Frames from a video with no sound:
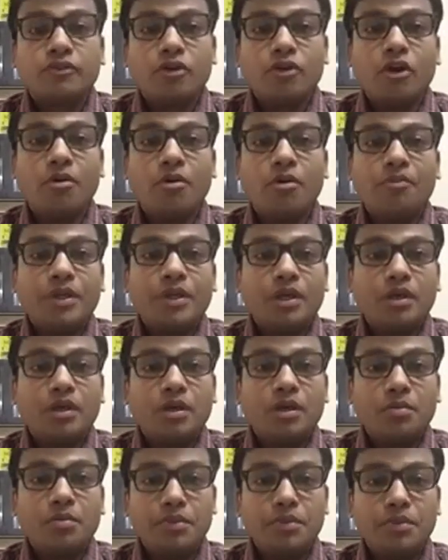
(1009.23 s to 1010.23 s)
from
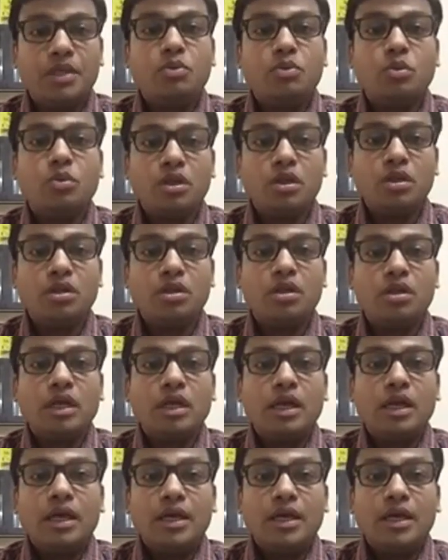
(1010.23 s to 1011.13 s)
manual